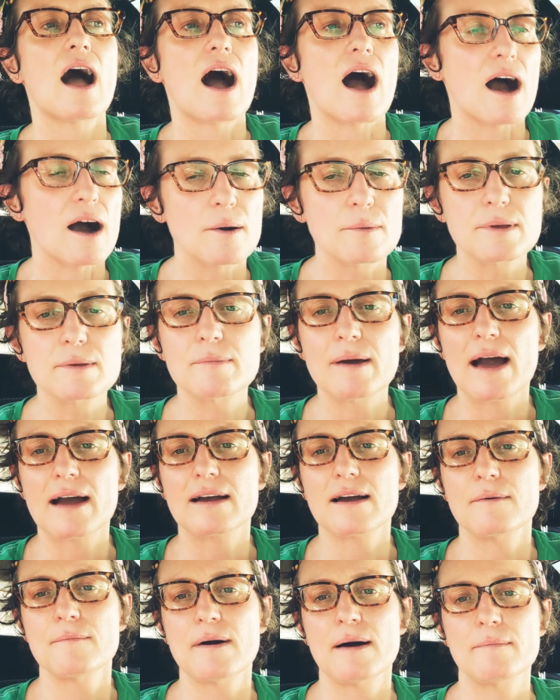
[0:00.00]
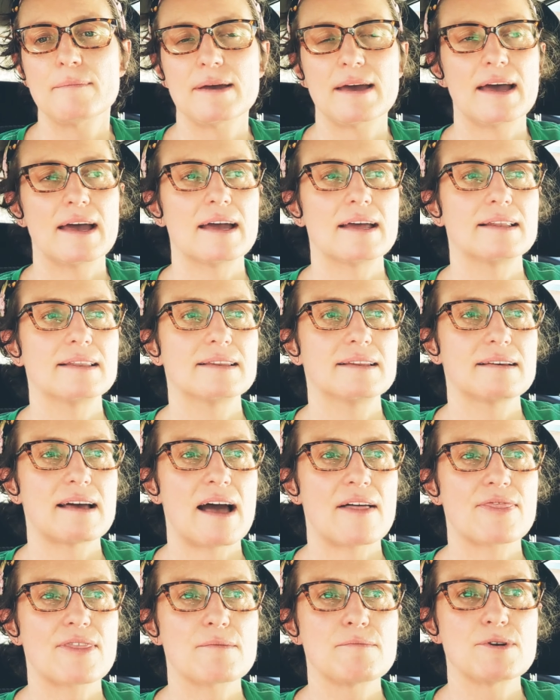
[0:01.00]
I'll be back on my bed
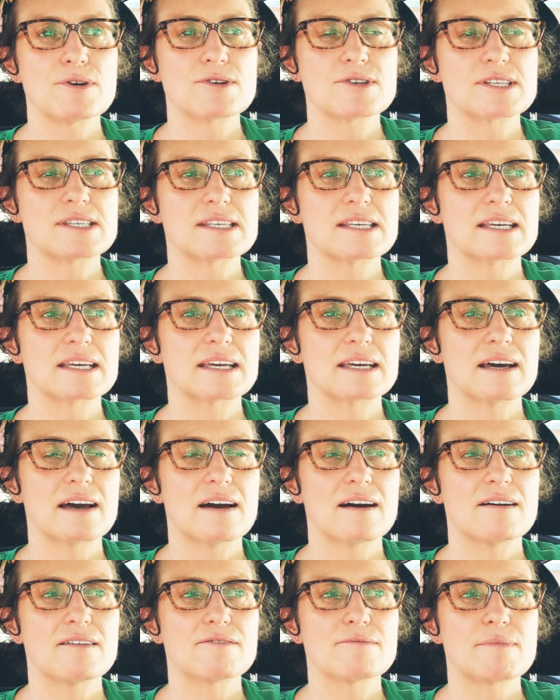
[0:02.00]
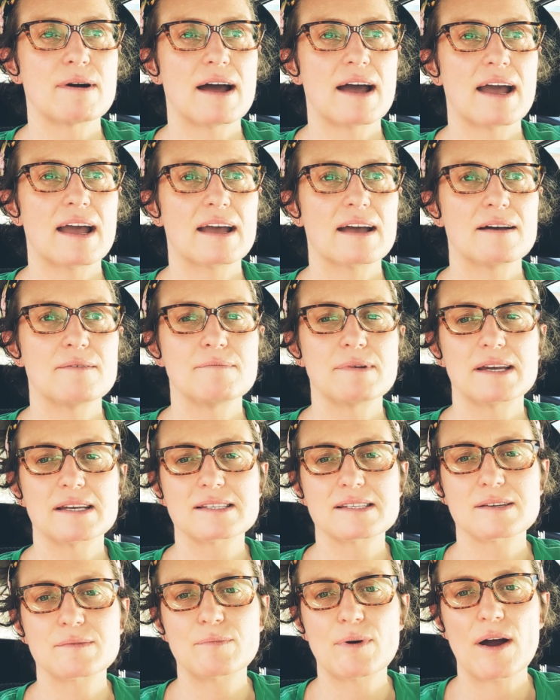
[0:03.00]
at the mercy of my
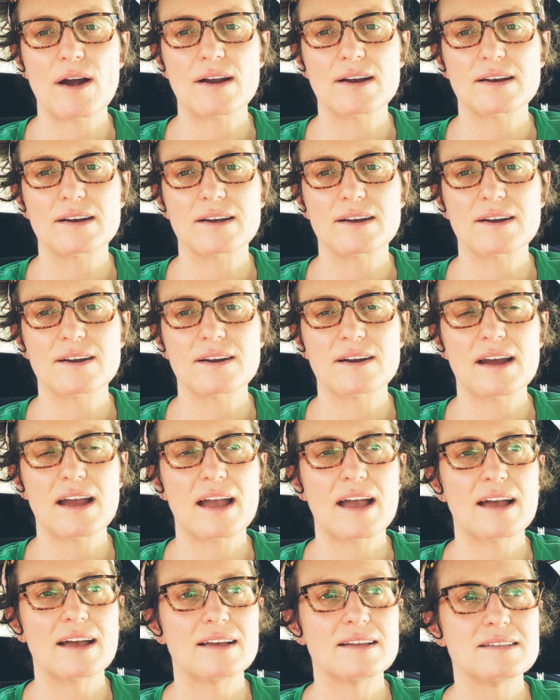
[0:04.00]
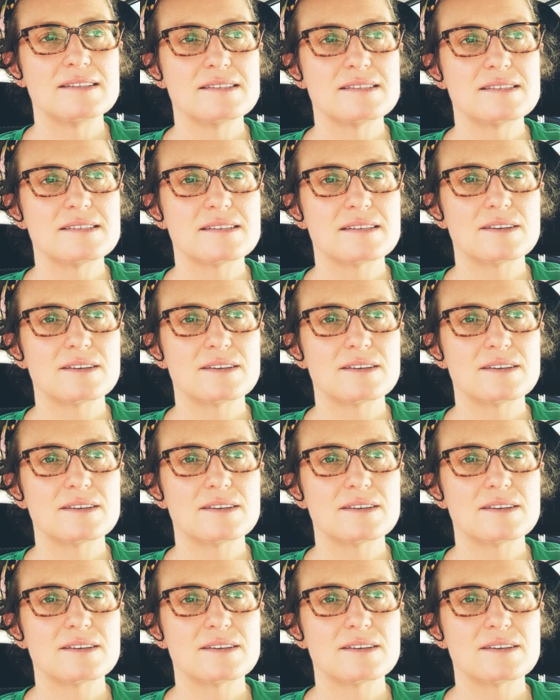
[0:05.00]
amazing partner and